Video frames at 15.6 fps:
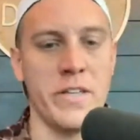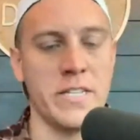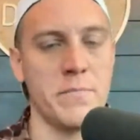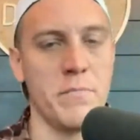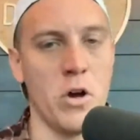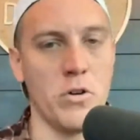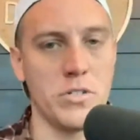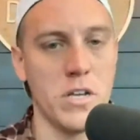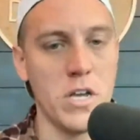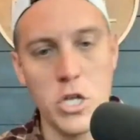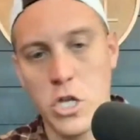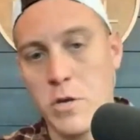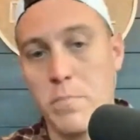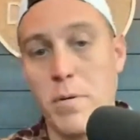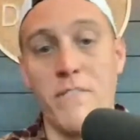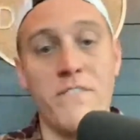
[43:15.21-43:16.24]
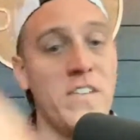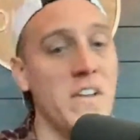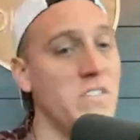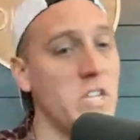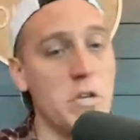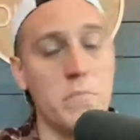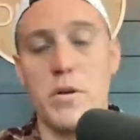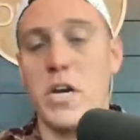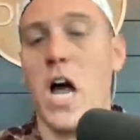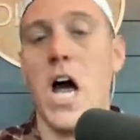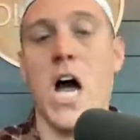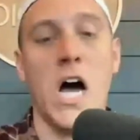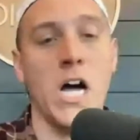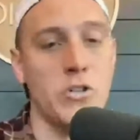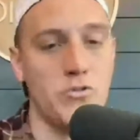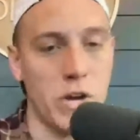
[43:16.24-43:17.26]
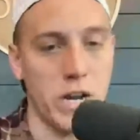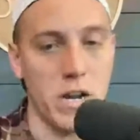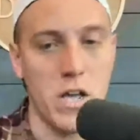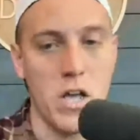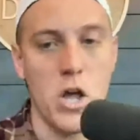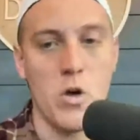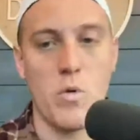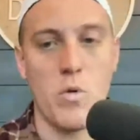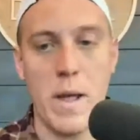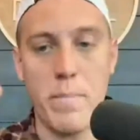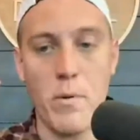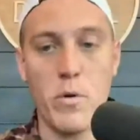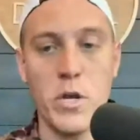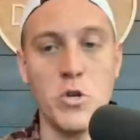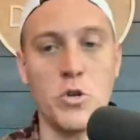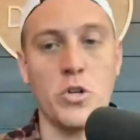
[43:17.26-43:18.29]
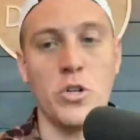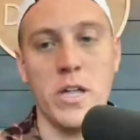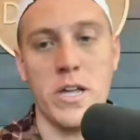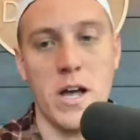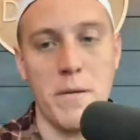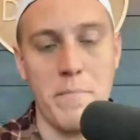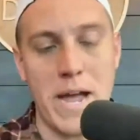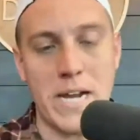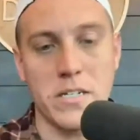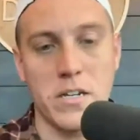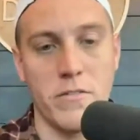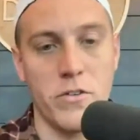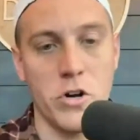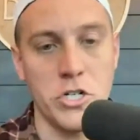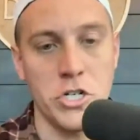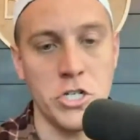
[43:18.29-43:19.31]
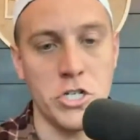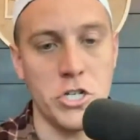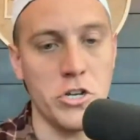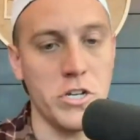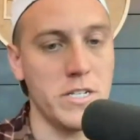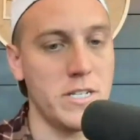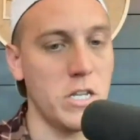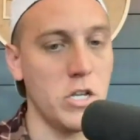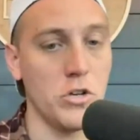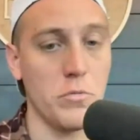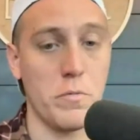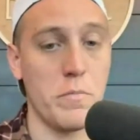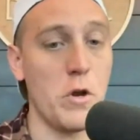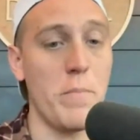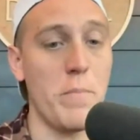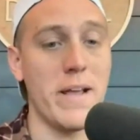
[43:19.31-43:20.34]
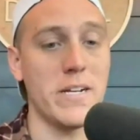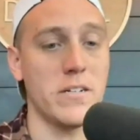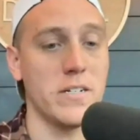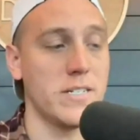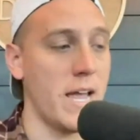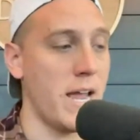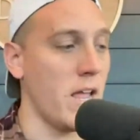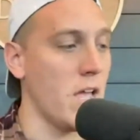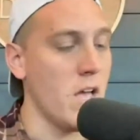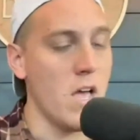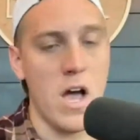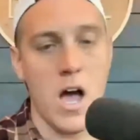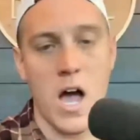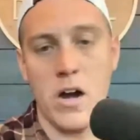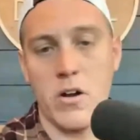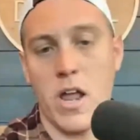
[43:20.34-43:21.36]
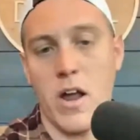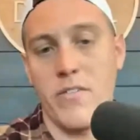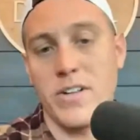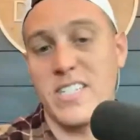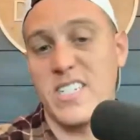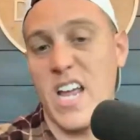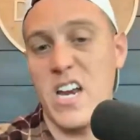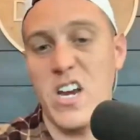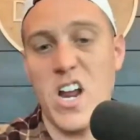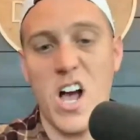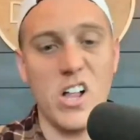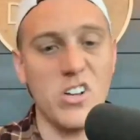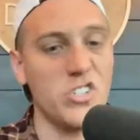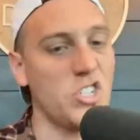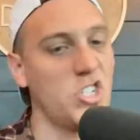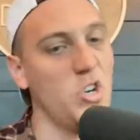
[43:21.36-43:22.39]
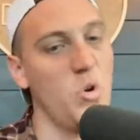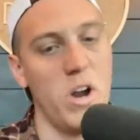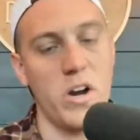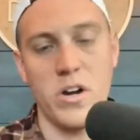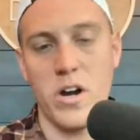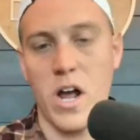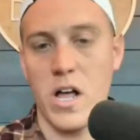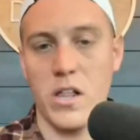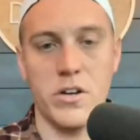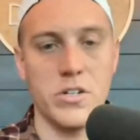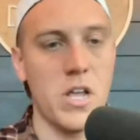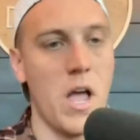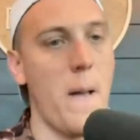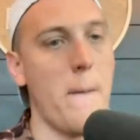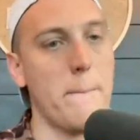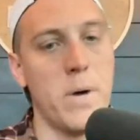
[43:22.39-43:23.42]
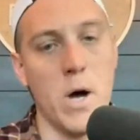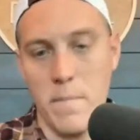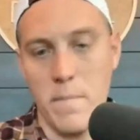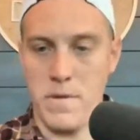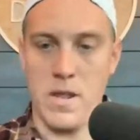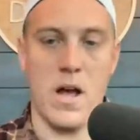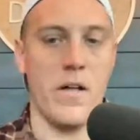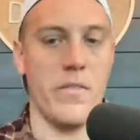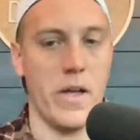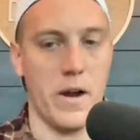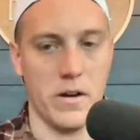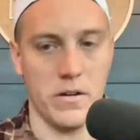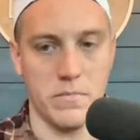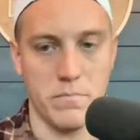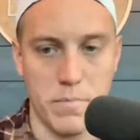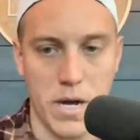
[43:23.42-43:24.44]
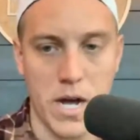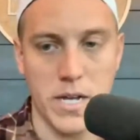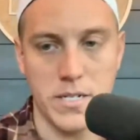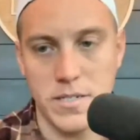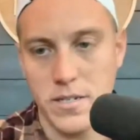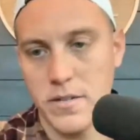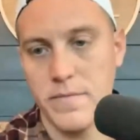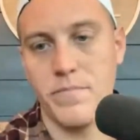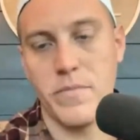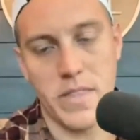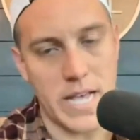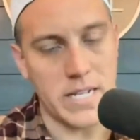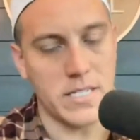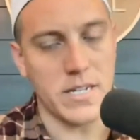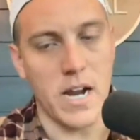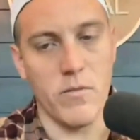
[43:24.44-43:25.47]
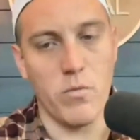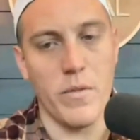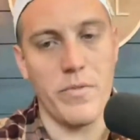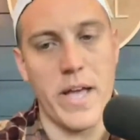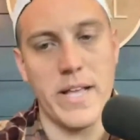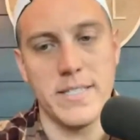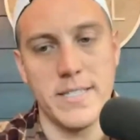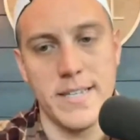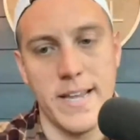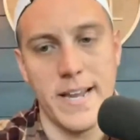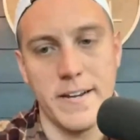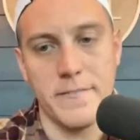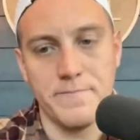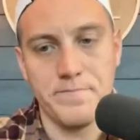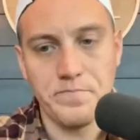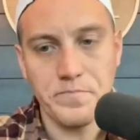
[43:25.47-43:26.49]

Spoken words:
That's the most. You can put 50, you put 100, right? But when you click on max conversions, you're basically saying, I don't care if it's $10 or $200, put me on there, boss. That's kind of what that's saying.